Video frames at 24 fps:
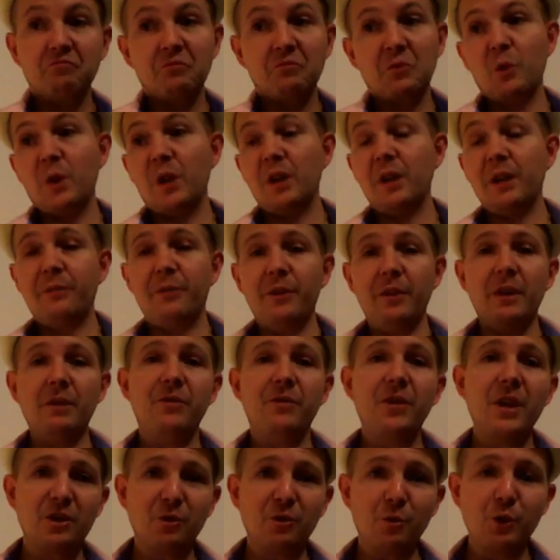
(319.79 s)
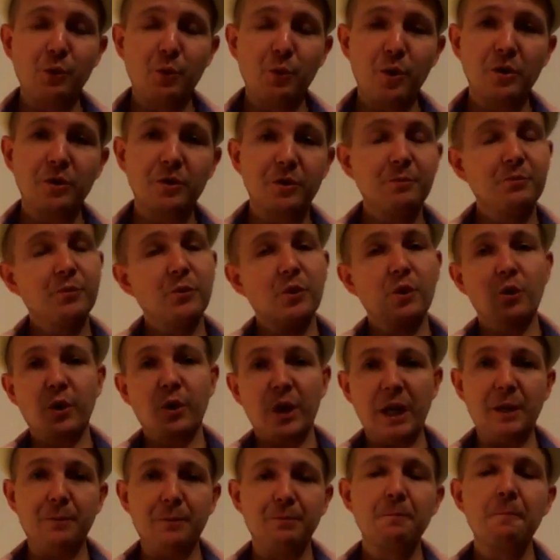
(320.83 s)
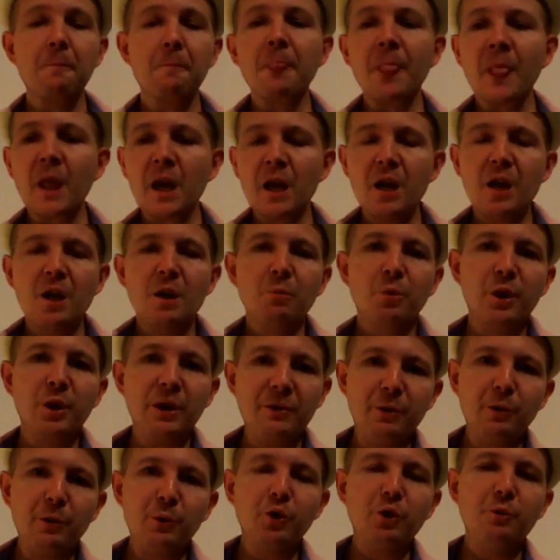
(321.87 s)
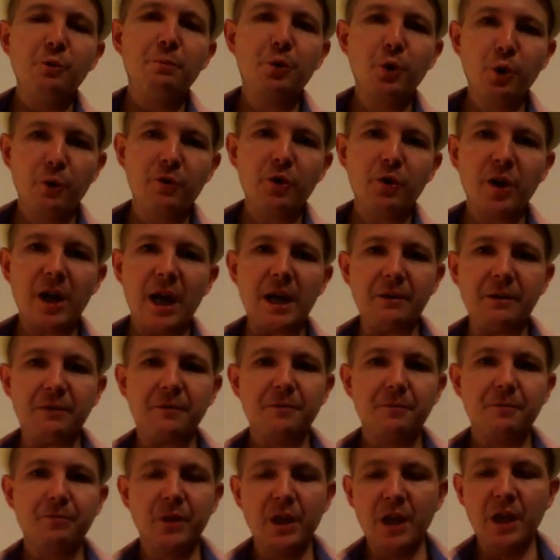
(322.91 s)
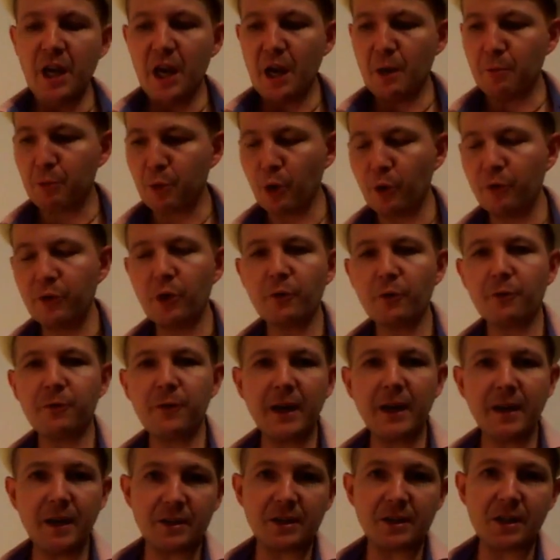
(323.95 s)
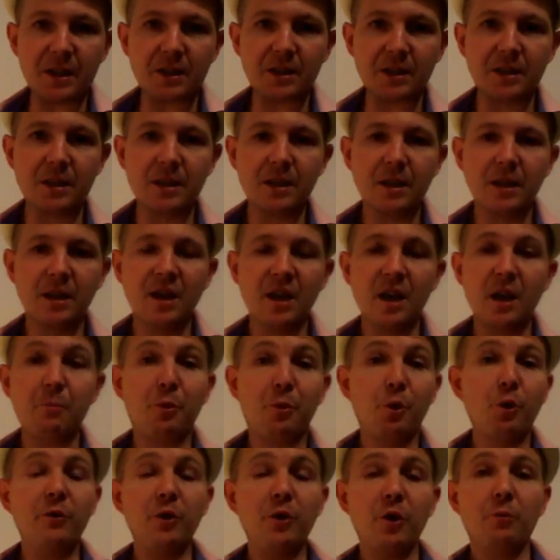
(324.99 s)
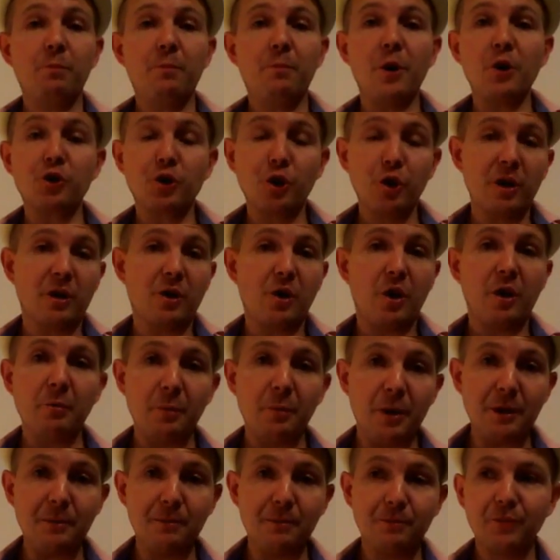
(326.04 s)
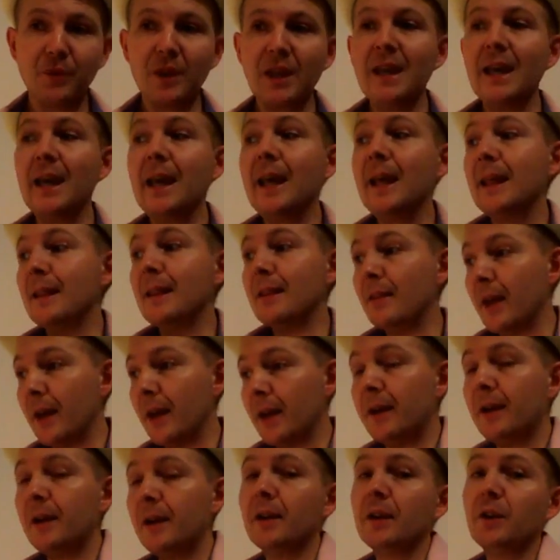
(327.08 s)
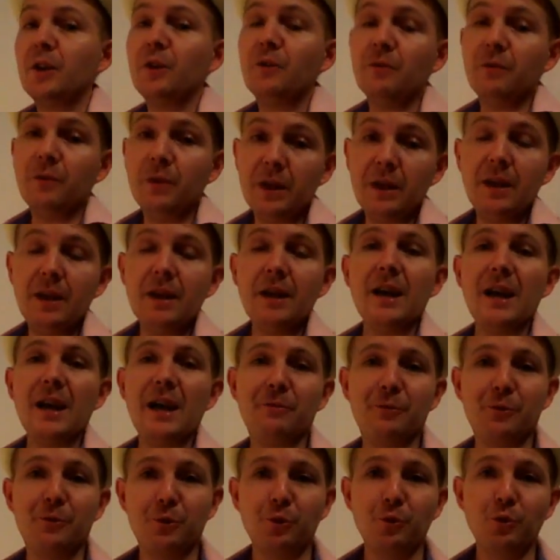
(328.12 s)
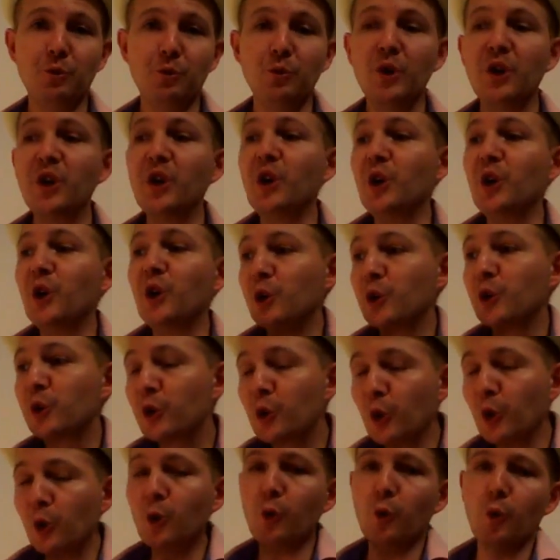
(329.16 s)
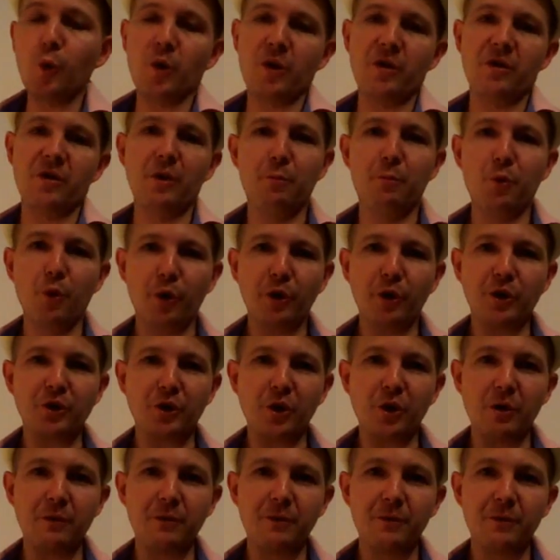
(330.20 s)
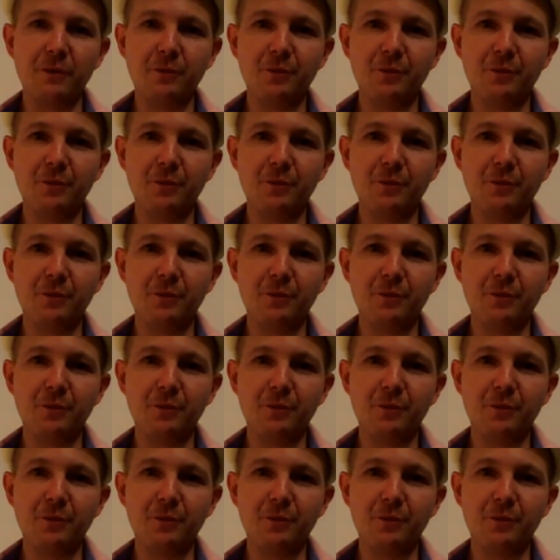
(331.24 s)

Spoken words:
Well, if that's what you want, okay. But if you want to improve your life, improve your finances, improve your personal economy, then we have to do the boring stuff.